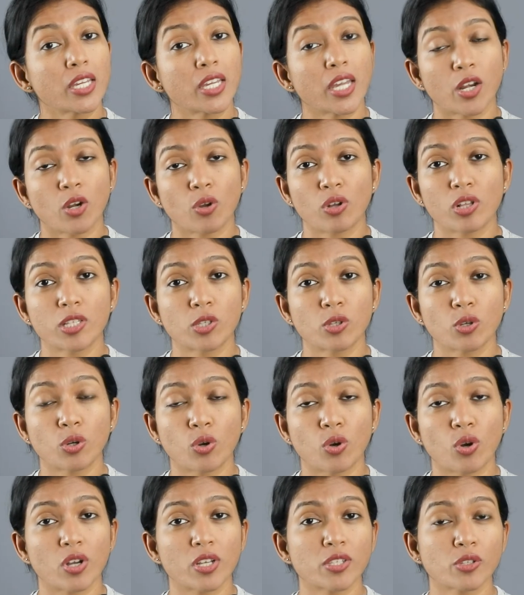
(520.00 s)
can also
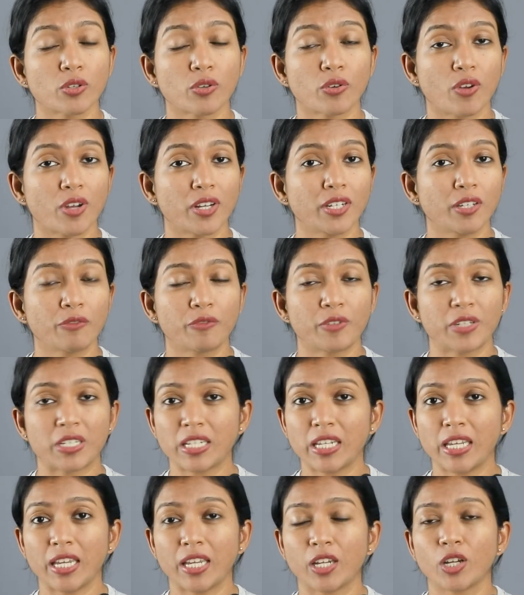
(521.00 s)
cause chronic
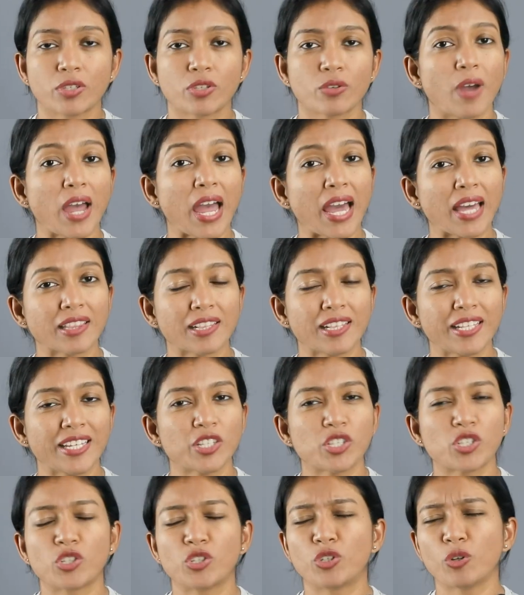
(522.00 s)
fatigue. So
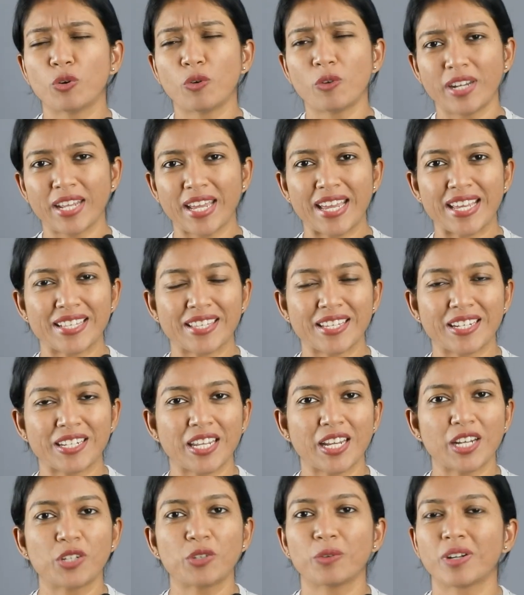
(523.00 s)
athletes, don't
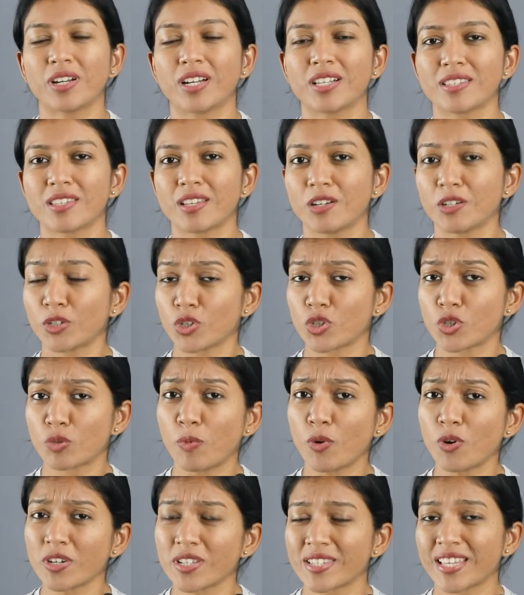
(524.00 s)
hesitate to consult a
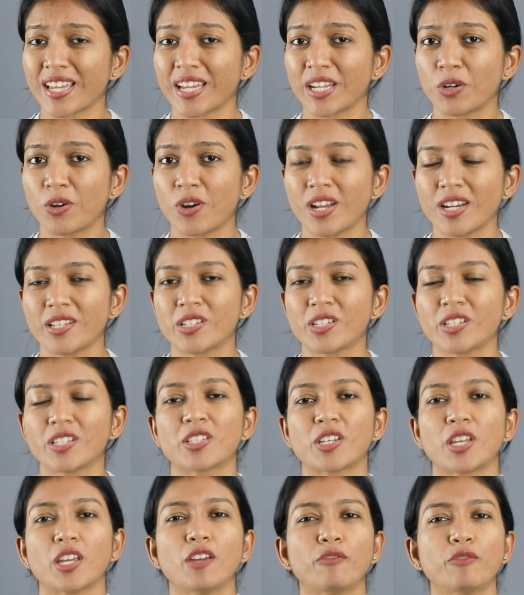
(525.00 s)
sports
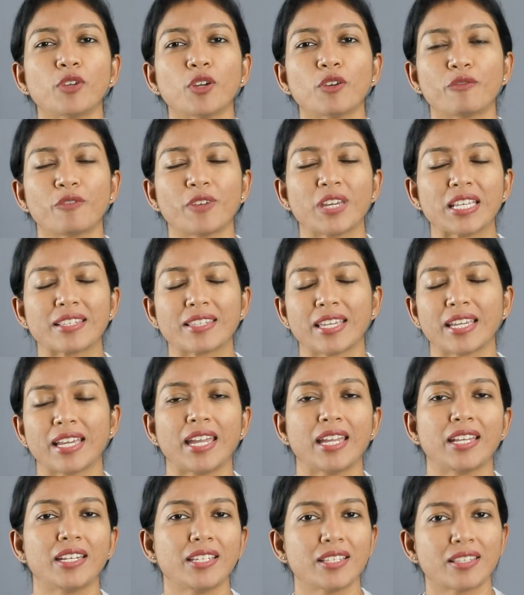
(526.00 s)
psychologist if you're facing
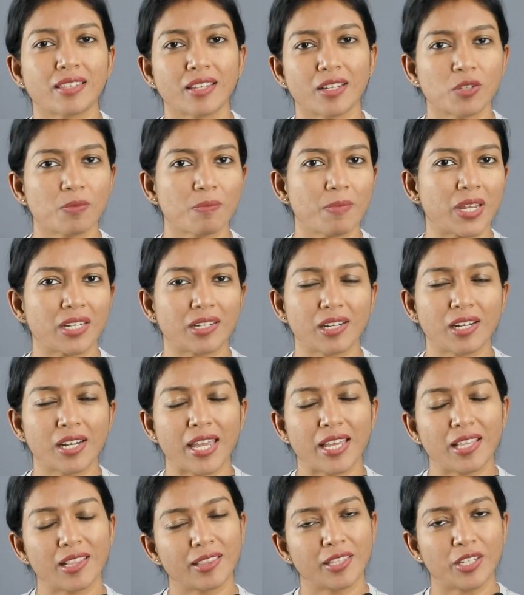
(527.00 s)
any such mental
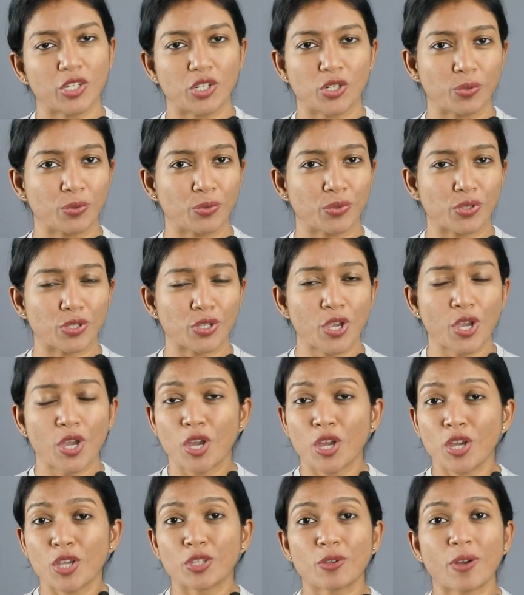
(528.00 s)
health issues.
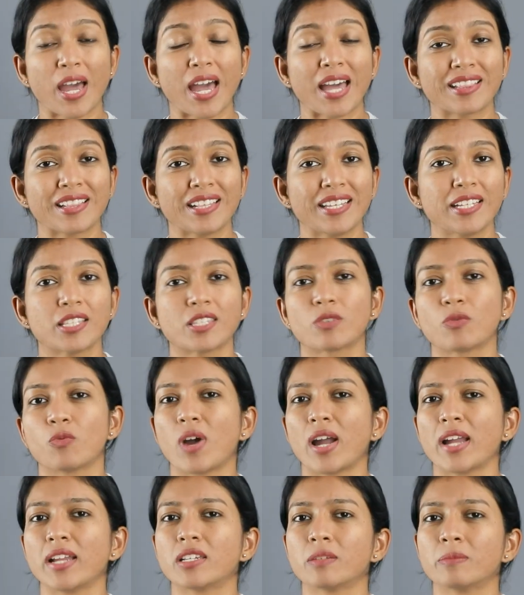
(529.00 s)
So athletes,
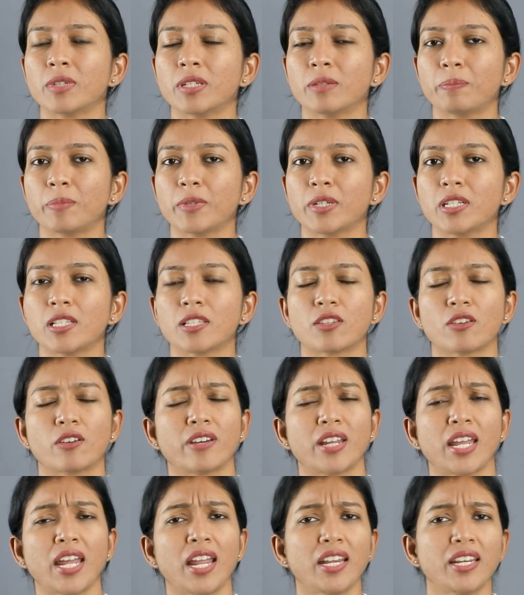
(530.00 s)
vitamin pills
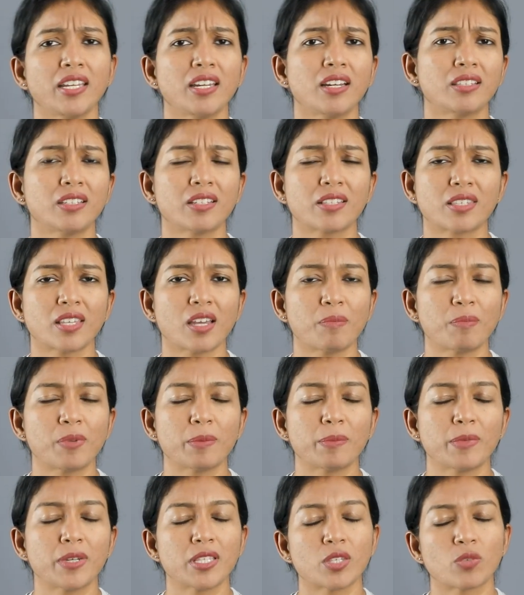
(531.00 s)
or any other
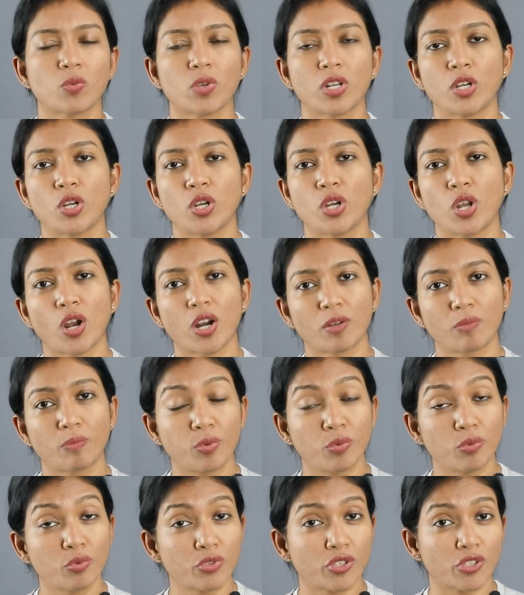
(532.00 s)
supplements will
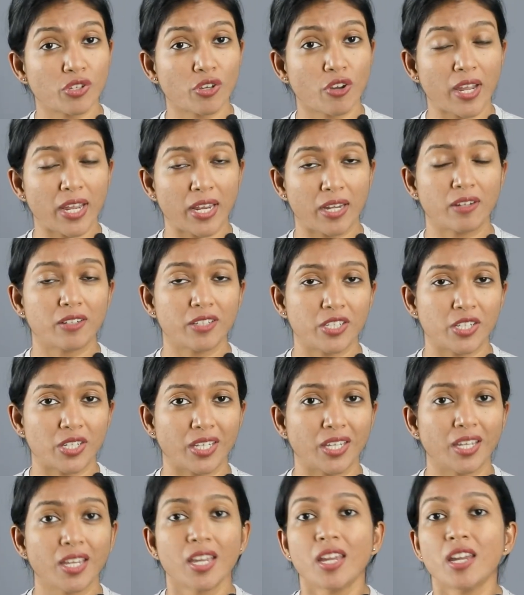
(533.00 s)
not boost your
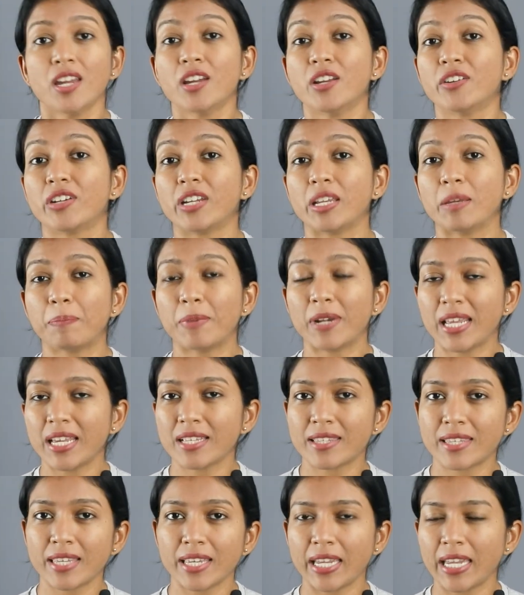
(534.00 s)
energy.
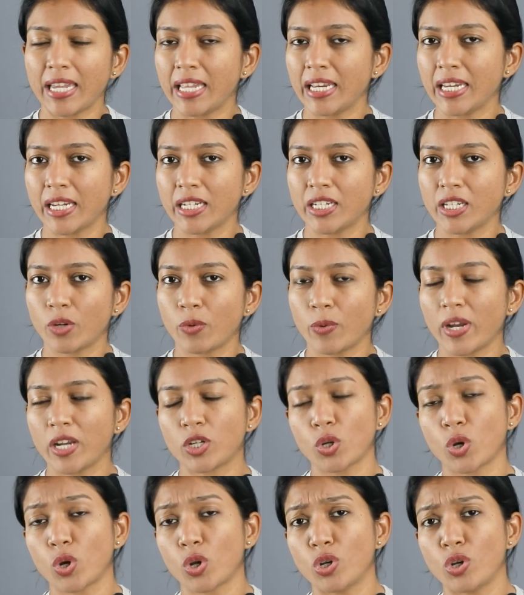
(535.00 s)
Replacing
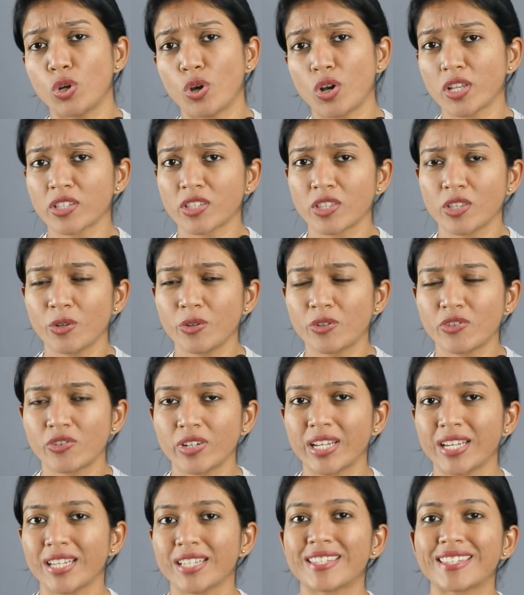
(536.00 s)
inadequate or lost
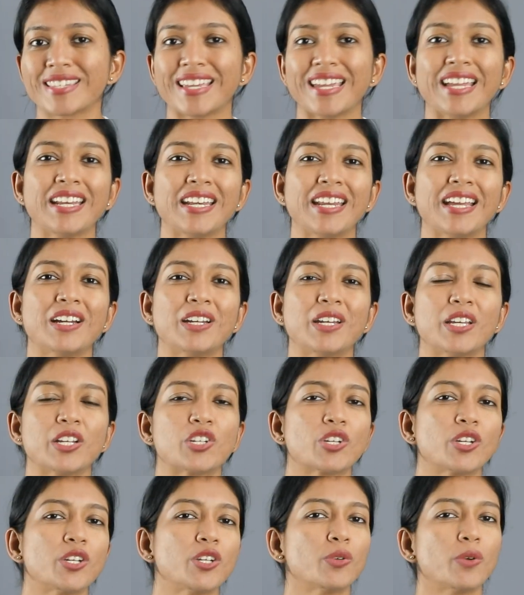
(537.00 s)
nutrients in
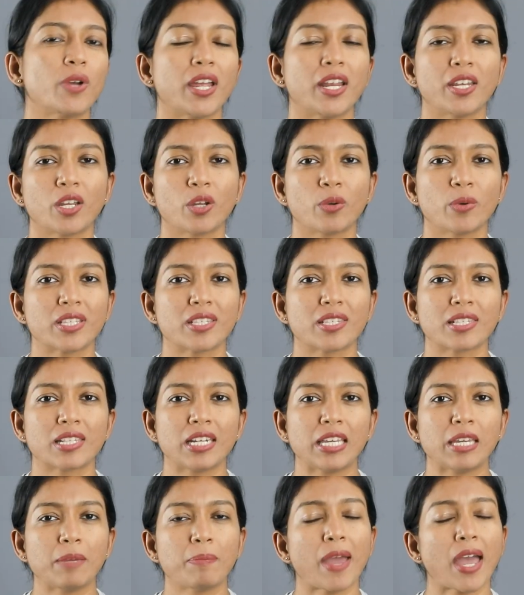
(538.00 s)
addition to adequate
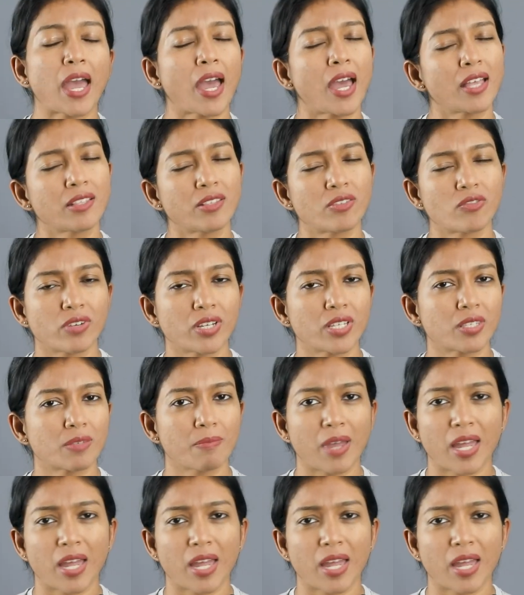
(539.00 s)
sleep and stress